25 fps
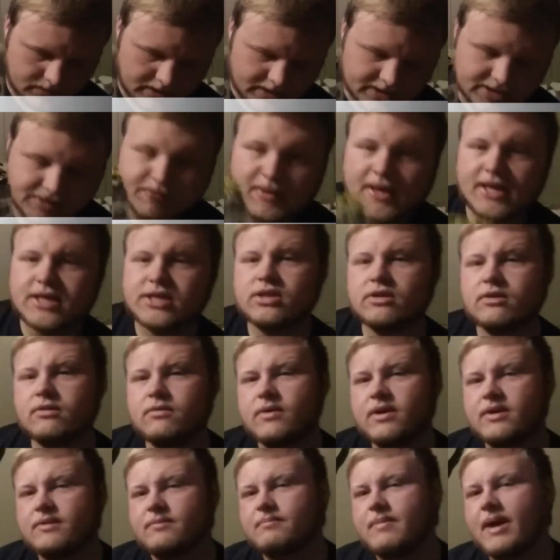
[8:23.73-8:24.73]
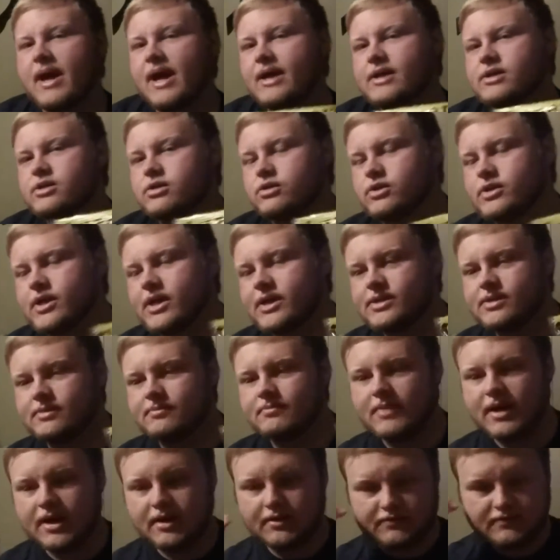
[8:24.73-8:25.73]
Especially when bass are
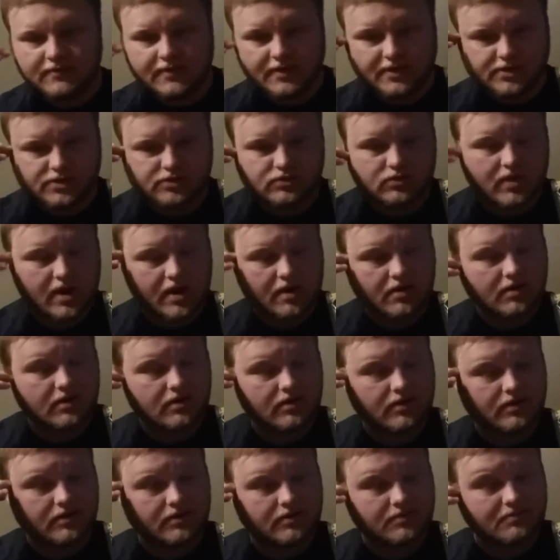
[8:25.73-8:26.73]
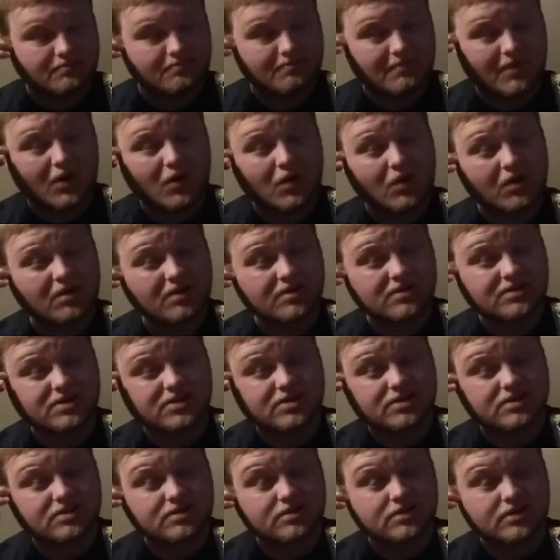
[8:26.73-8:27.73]
chasing bait fish throughout
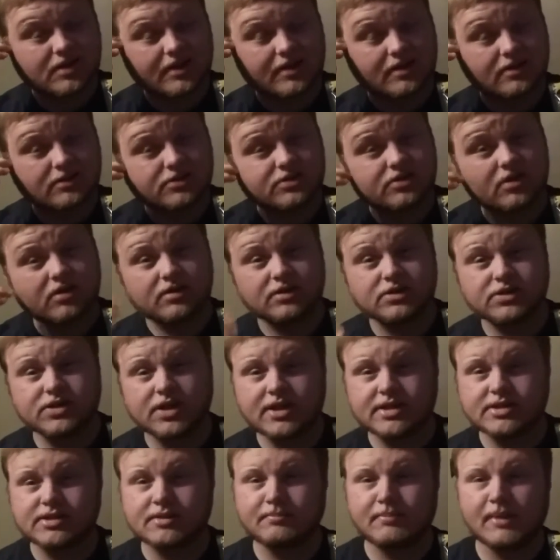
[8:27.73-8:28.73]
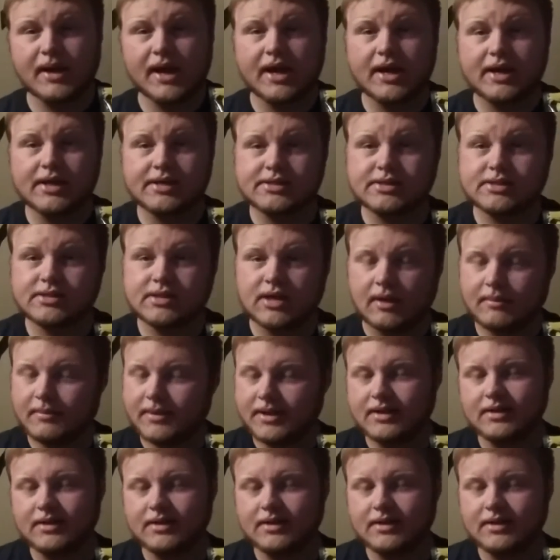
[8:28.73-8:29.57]
March. And they're starting to chase the bass.